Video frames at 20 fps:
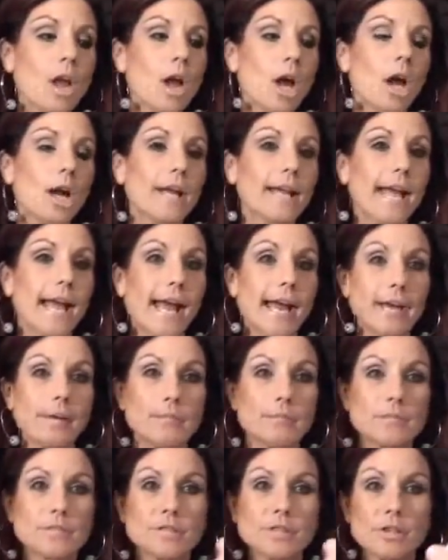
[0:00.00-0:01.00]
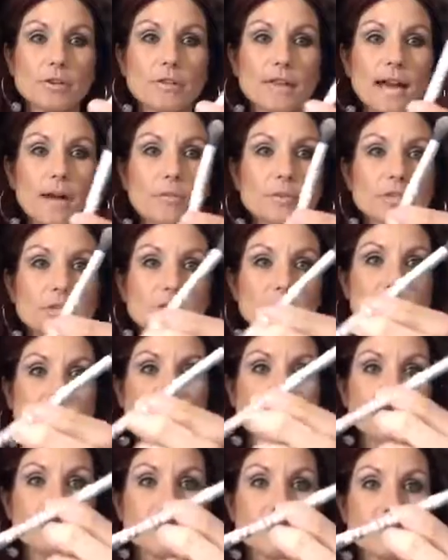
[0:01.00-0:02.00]
Okay, so that was
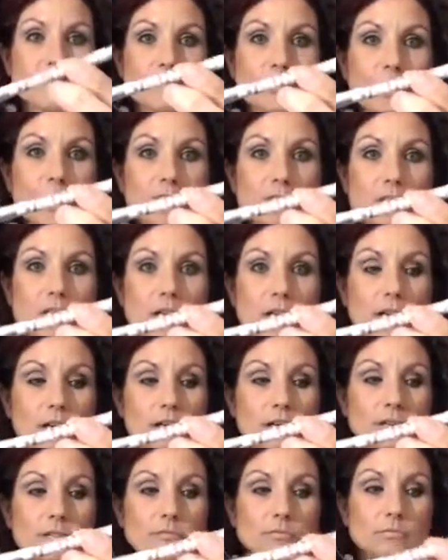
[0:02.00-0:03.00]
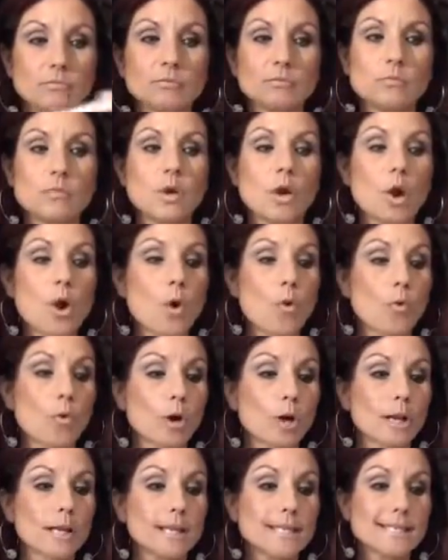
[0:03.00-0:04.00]
using this brush here.
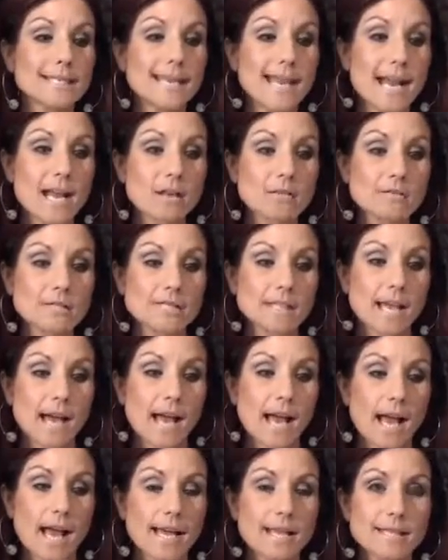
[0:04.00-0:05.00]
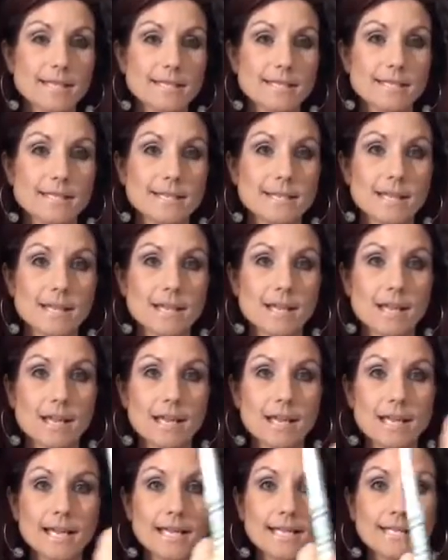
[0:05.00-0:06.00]
We're going to downsize
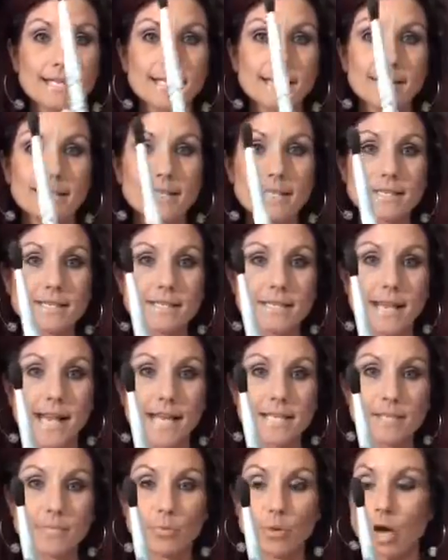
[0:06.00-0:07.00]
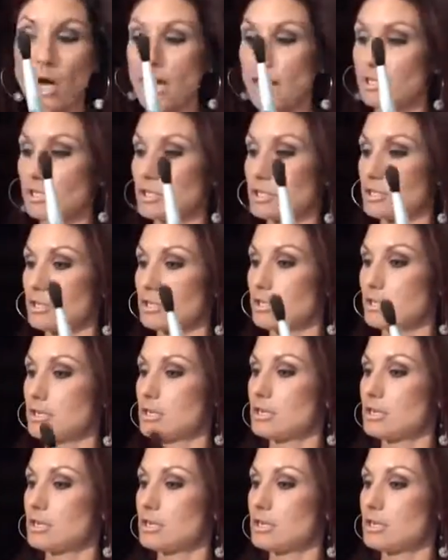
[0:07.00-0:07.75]
to this size brush.